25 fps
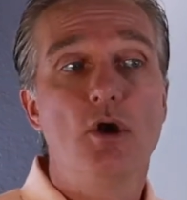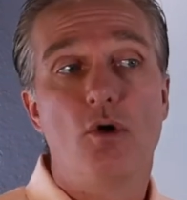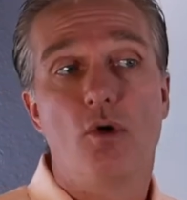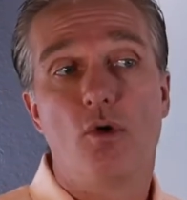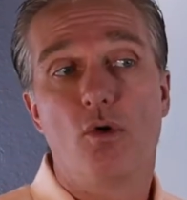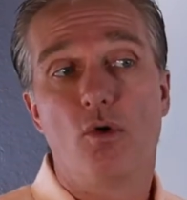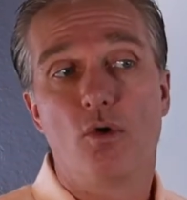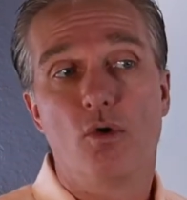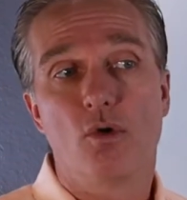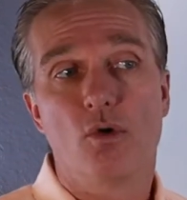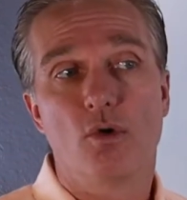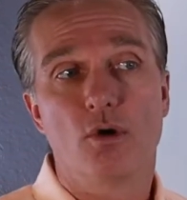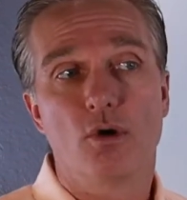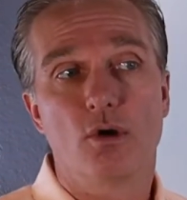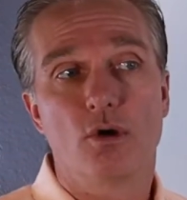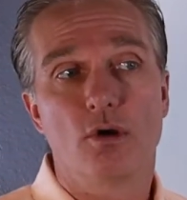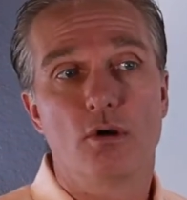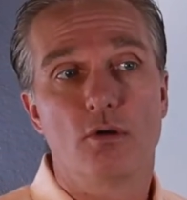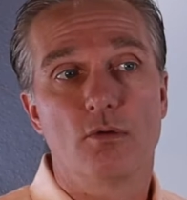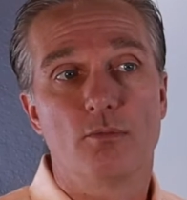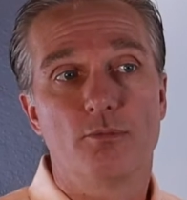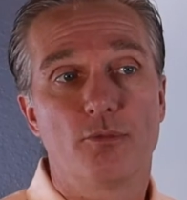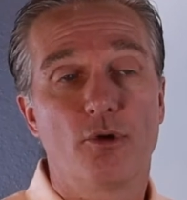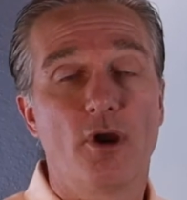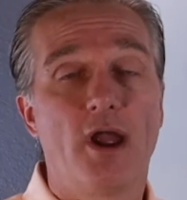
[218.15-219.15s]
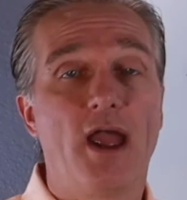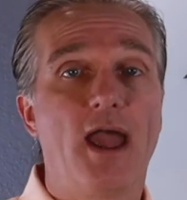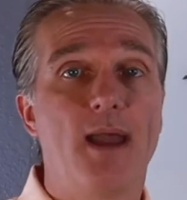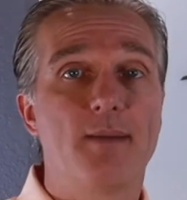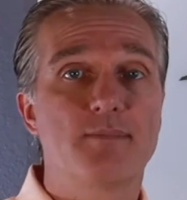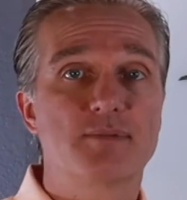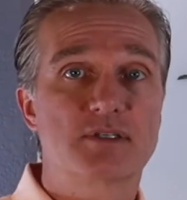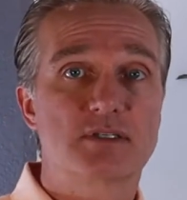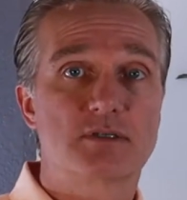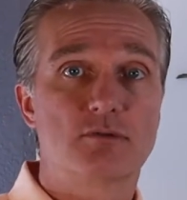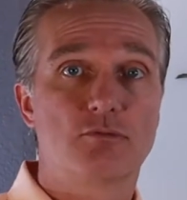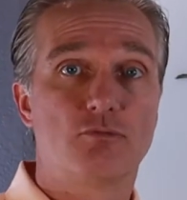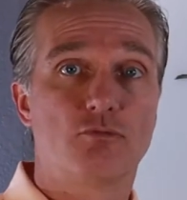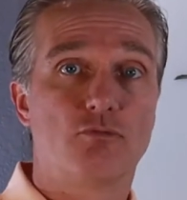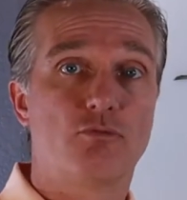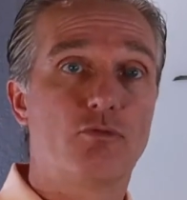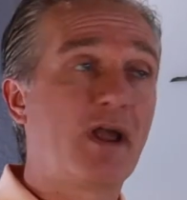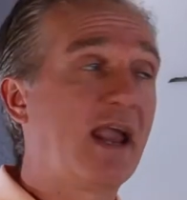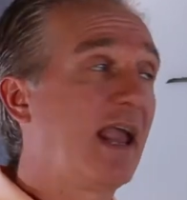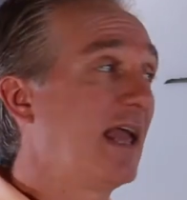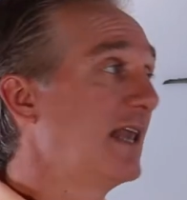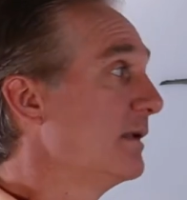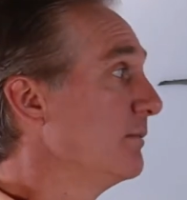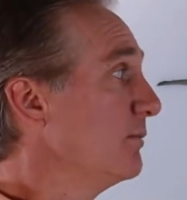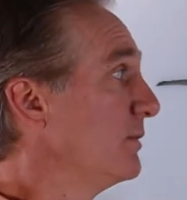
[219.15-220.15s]
or perhaps
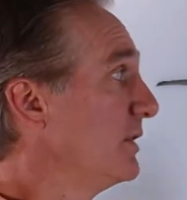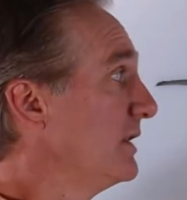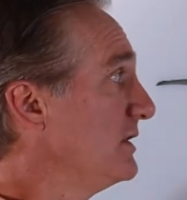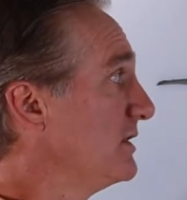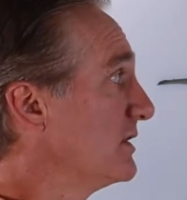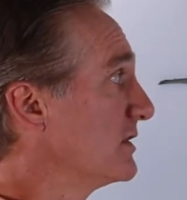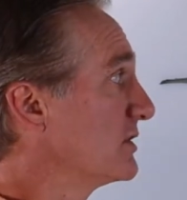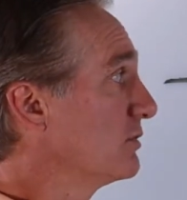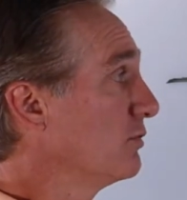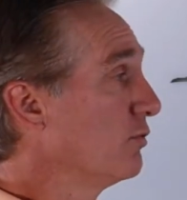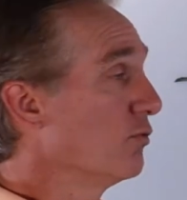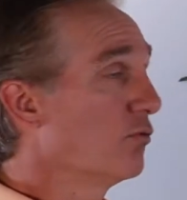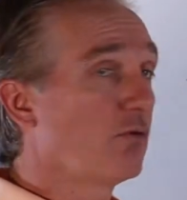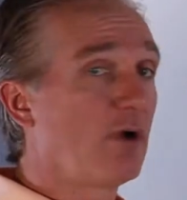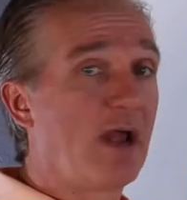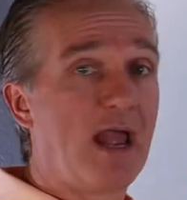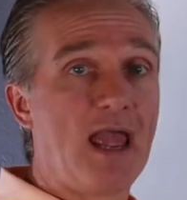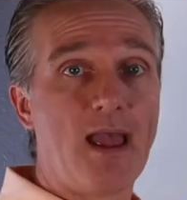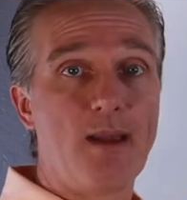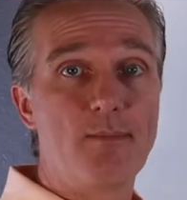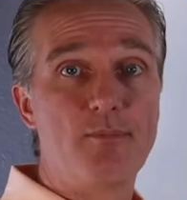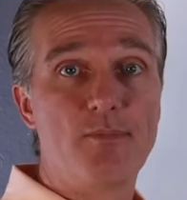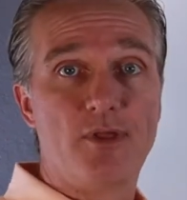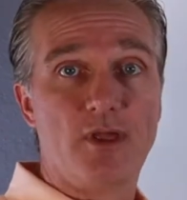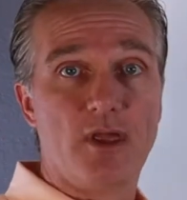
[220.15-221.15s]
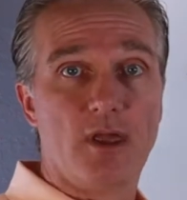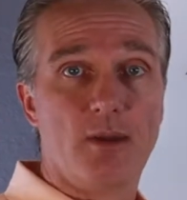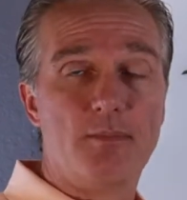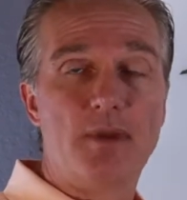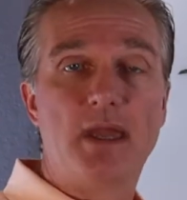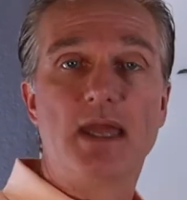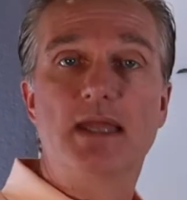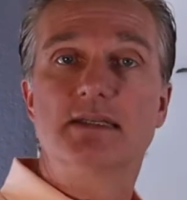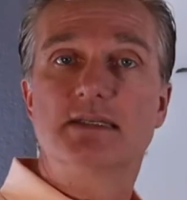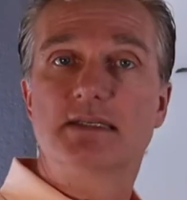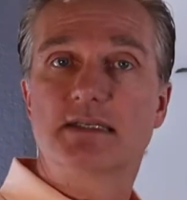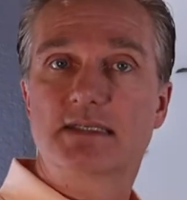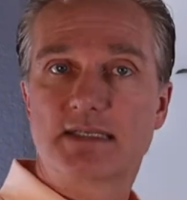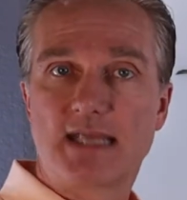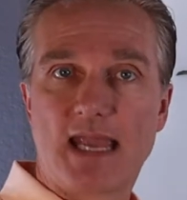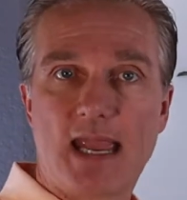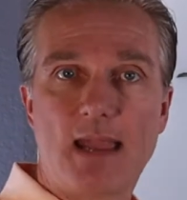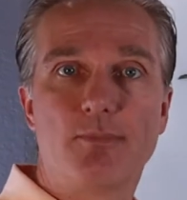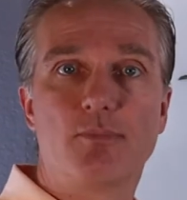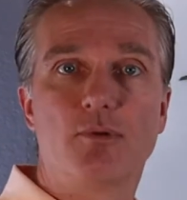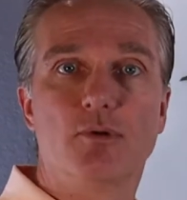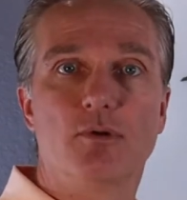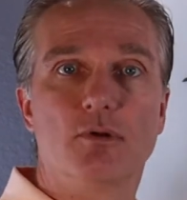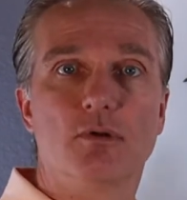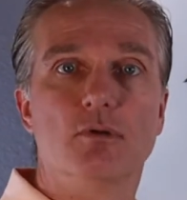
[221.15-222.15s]
randomly just grab them and
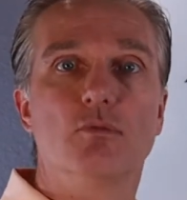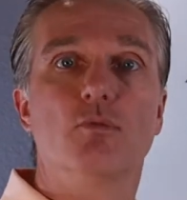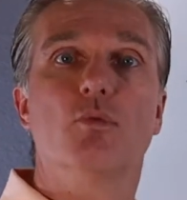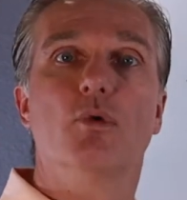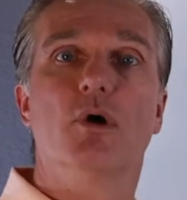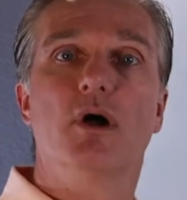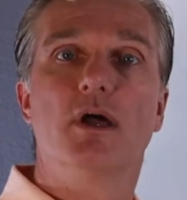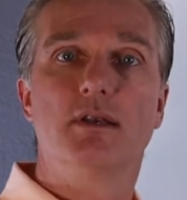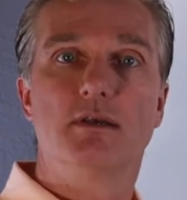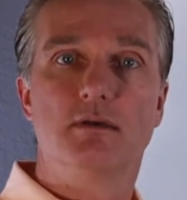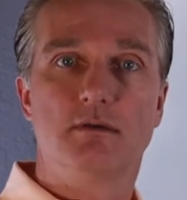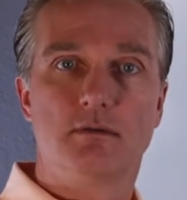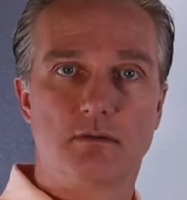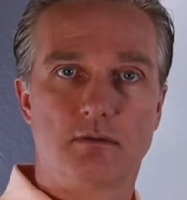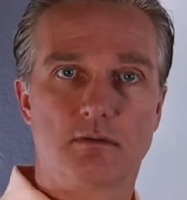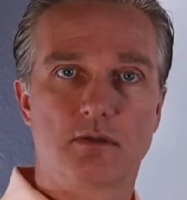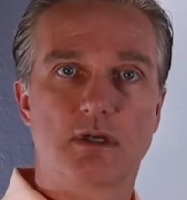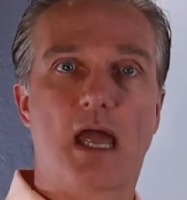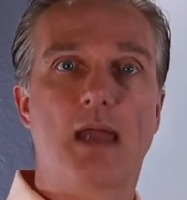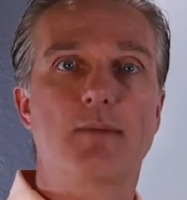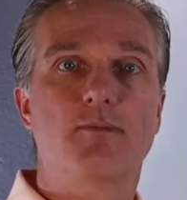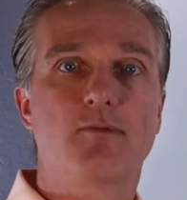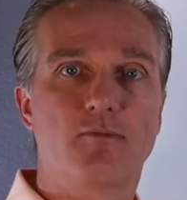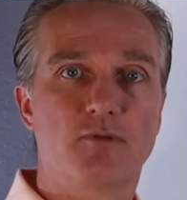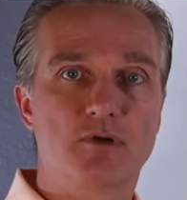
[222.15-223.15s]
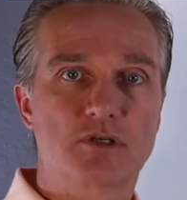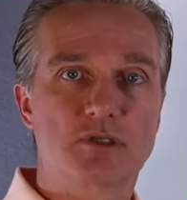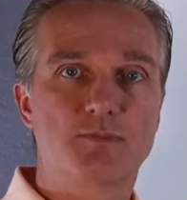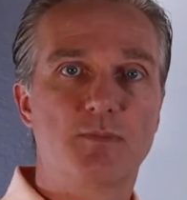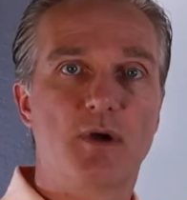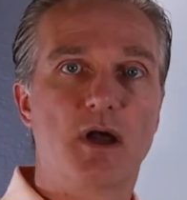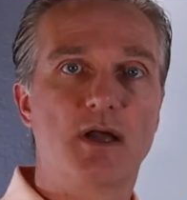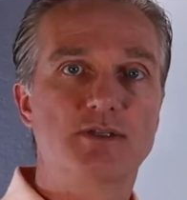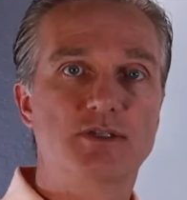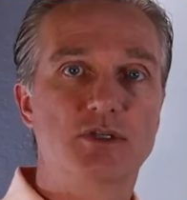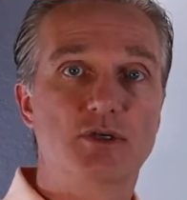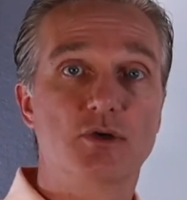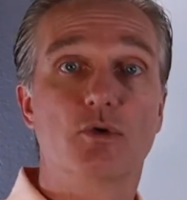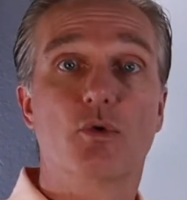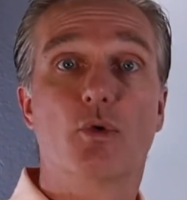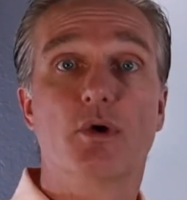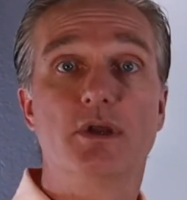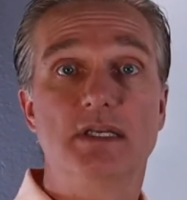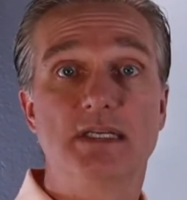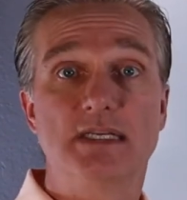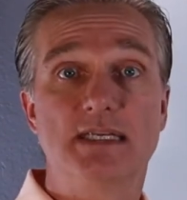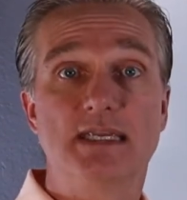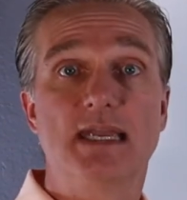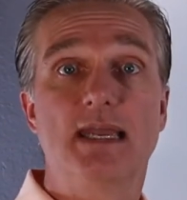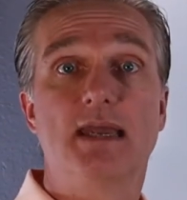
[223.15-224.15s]
sample what type of response you're going
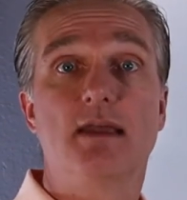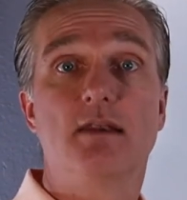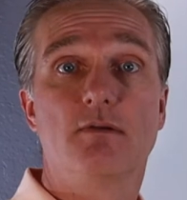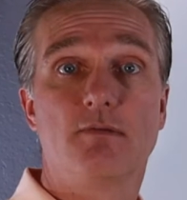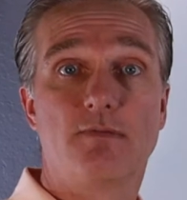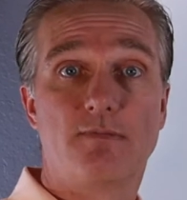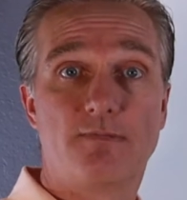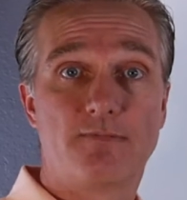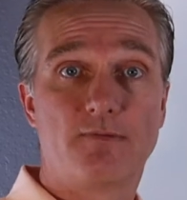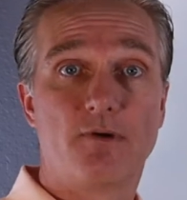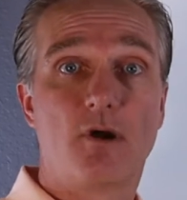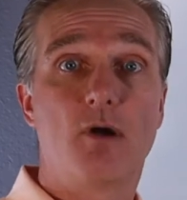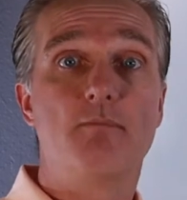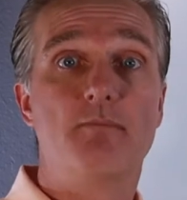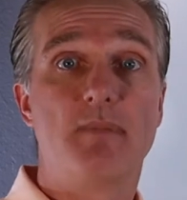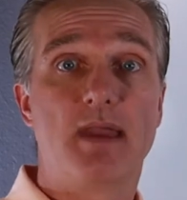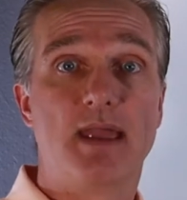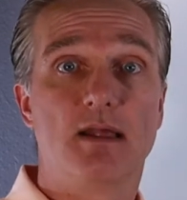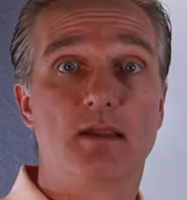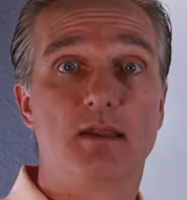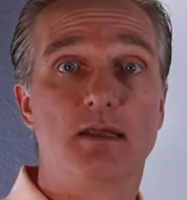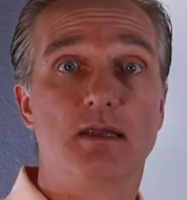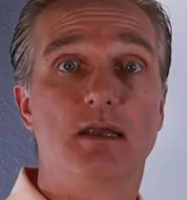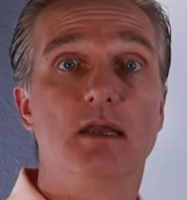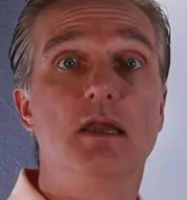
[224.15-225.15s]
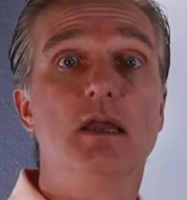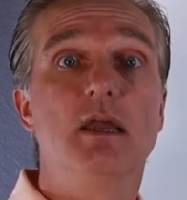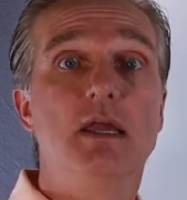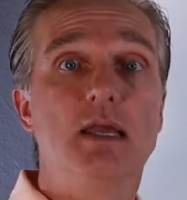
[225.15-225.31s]
to get from mailing